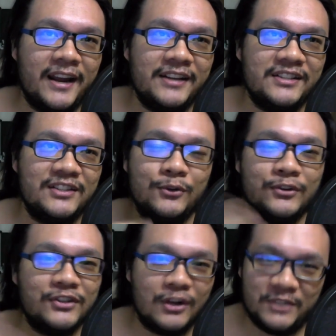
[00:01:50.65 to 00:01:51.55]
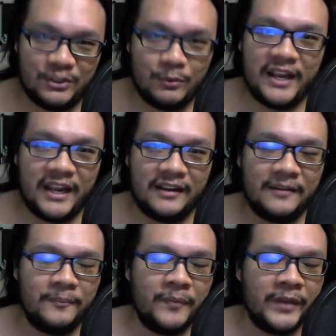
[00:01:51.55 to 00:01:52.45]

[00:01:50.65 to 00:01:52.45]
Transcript: I just don't stop swinging.